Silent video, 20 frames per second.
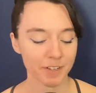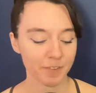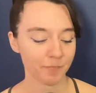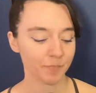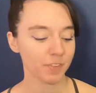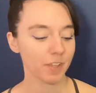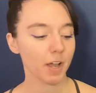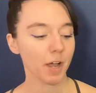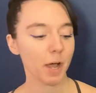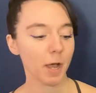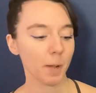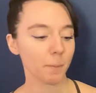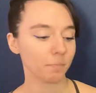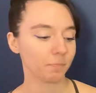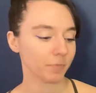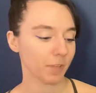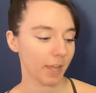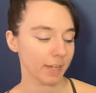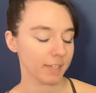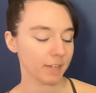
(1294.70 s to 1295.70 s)

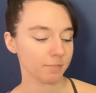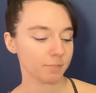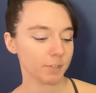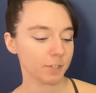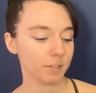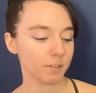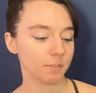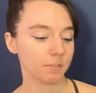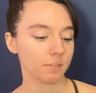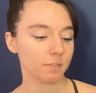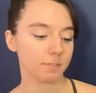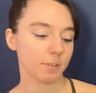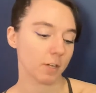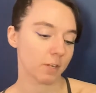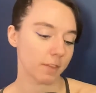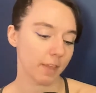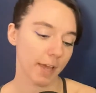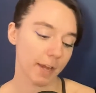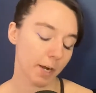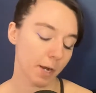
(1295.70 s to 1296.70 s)
I definitely
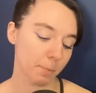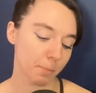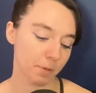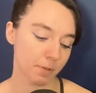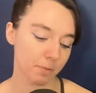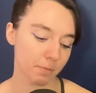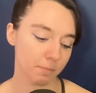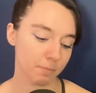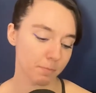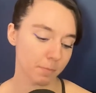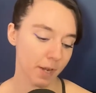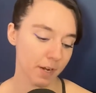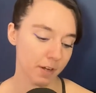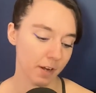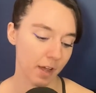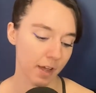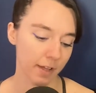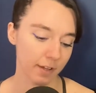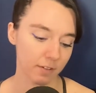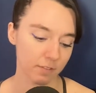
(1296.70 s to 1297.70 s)
fucked that up by
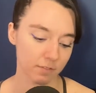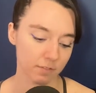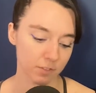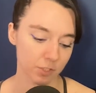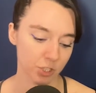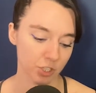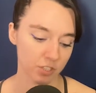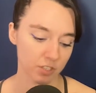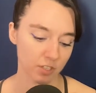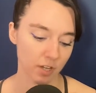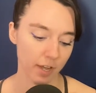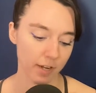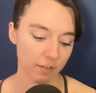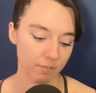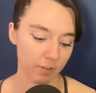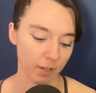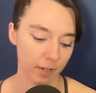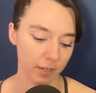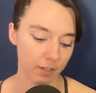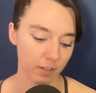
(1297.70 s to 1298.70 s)
not just kind of
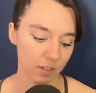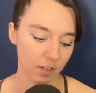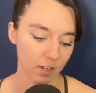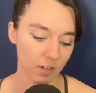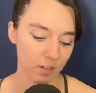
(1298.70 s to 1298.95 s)
like,